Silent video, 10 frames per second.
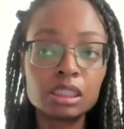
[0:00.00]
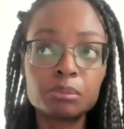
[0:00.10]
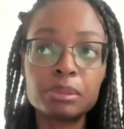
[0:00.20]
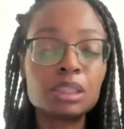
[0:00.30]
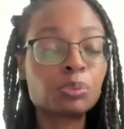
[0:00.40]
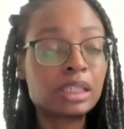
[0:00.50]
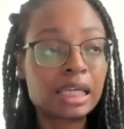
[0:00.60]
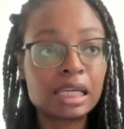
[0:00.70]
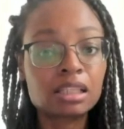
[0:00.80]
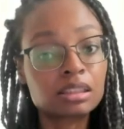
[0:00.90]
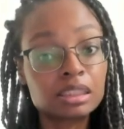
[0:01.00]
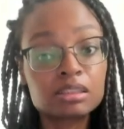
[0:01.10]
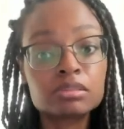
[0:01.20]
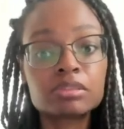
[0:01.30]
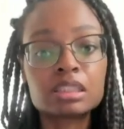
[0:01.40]
meaning we can't
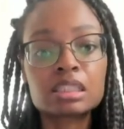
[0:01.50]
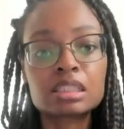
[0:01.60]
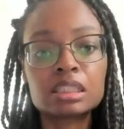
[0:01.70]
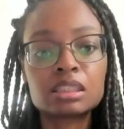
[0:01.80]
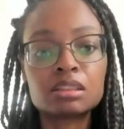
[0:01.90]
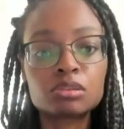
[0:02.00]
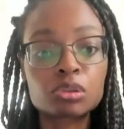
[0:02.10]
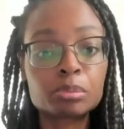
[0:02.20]
live in sin nor